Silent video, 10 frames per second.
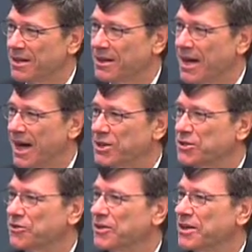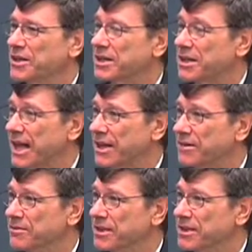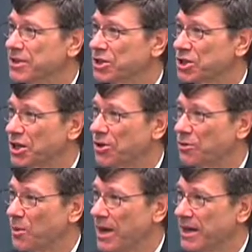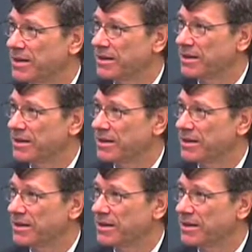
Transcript: consciously and collectively in a shared way,